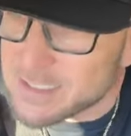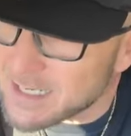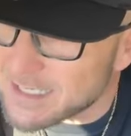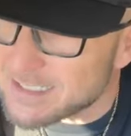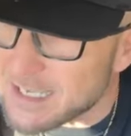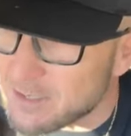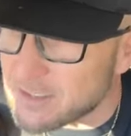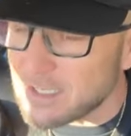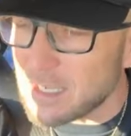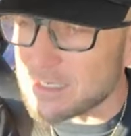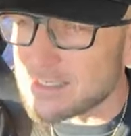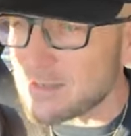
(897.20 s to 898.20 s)
Said I sounded
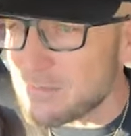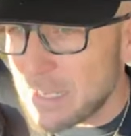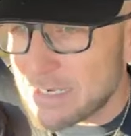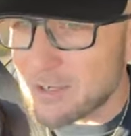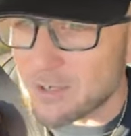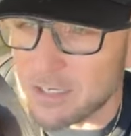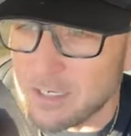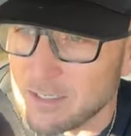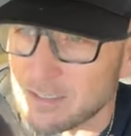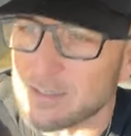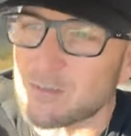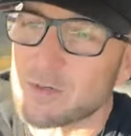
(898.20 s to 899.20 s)
like somebody on
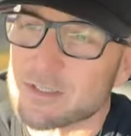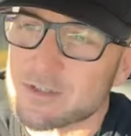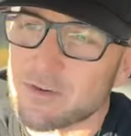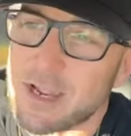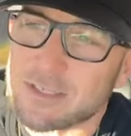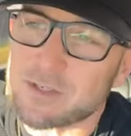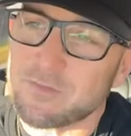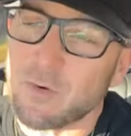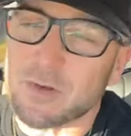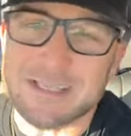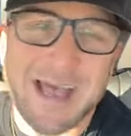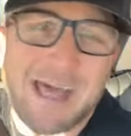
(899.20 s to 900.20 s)
helium with a scratchy
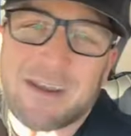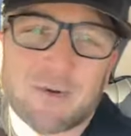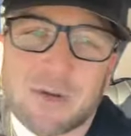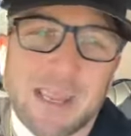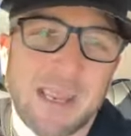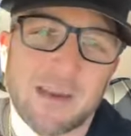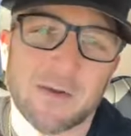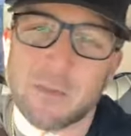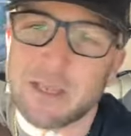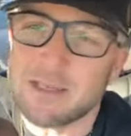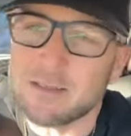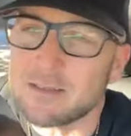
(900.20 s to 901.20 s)
voice. I don't care,
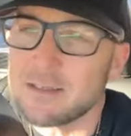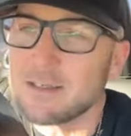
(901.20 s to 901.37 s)
man.